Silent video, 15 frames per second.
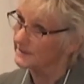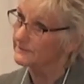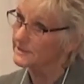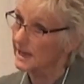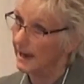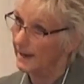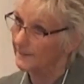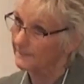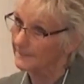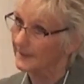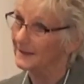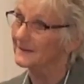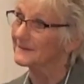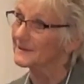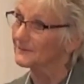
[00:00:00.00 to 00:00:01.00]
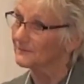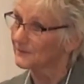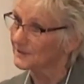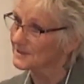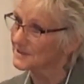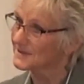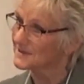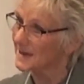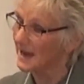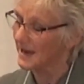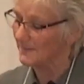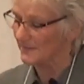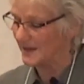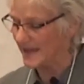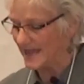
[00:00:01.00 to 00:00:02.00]
of time, right? In the fullness of
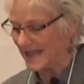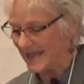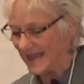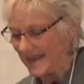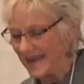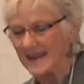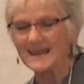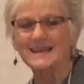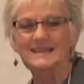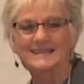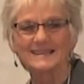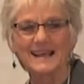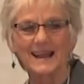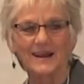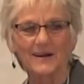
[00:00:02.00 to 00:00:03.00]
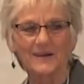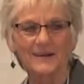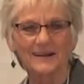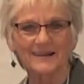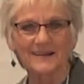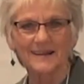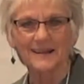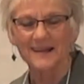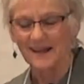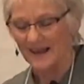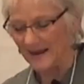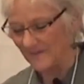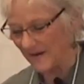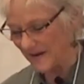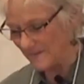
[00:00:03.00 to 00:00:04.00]
time, he is there,
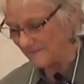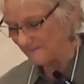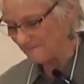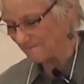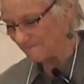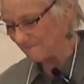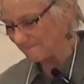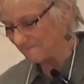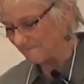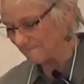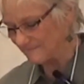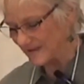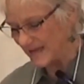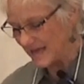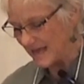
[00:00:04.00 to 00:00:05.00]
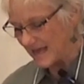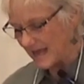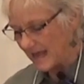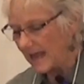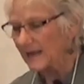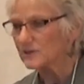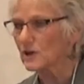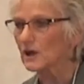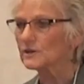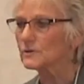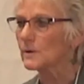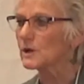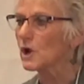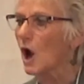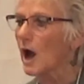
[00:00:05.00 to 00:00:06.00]
right? He's
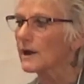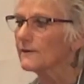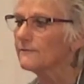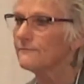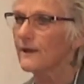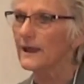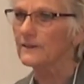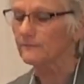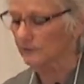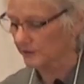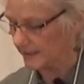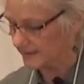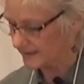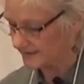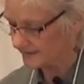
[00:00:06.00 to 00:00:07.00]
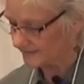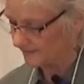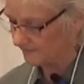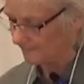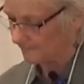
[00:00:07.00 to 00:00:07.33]
also a God of faithfulness.